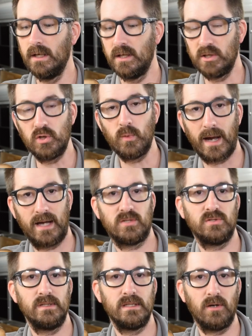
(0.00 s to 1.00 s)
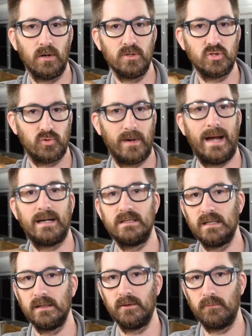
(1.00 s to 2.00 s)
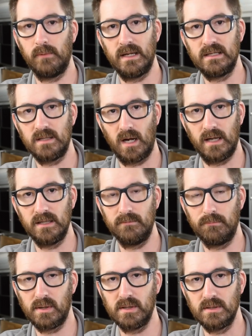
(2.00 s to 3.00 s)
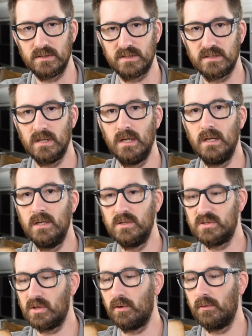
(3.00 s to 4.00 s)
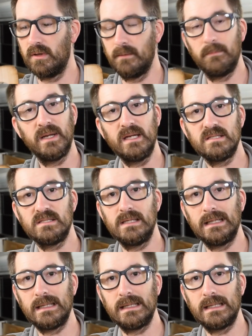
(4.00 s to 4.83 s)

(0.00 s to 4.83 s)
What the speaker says: you actually are attracting the right kind of birds. So the biggest thing